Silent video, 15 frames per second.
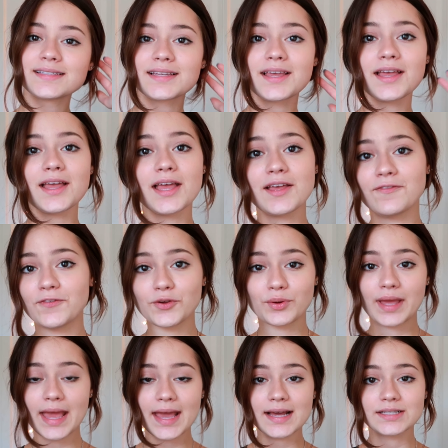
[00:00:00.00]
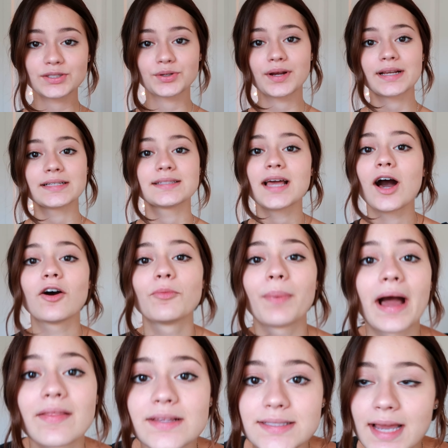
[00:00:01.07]
if you can't already tell
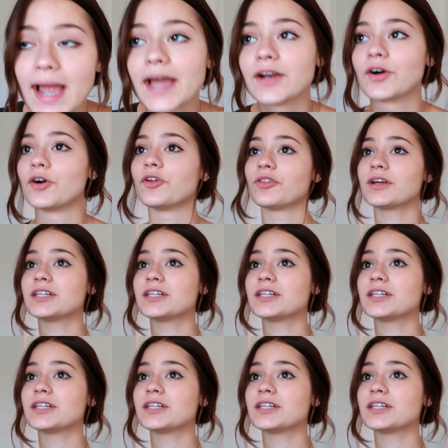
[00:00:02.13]
by the title,